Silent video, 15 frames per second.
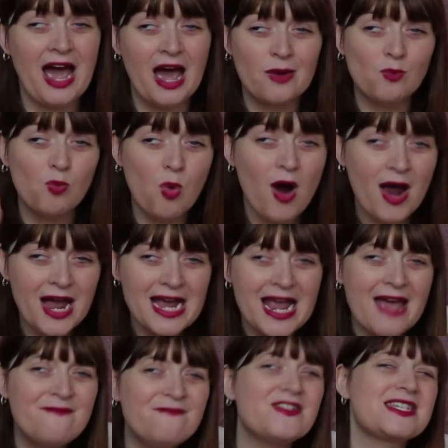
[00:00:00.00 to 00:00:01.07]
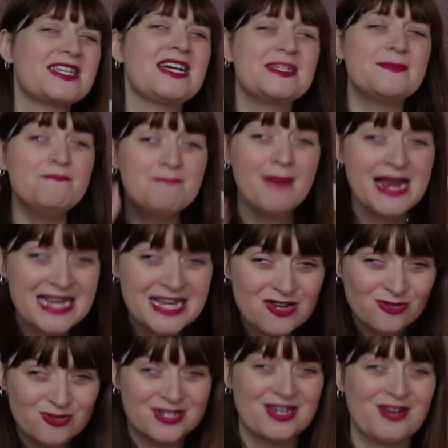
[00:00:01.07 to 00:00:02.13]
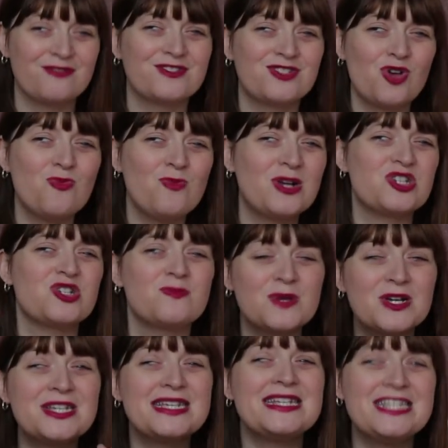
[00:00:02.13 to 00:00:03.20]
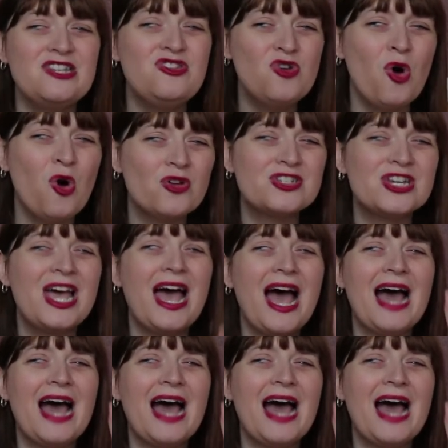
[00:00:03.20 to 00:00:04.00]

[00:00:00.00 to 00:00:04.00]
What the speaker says: And why I emphasize make yourself so much is because it's not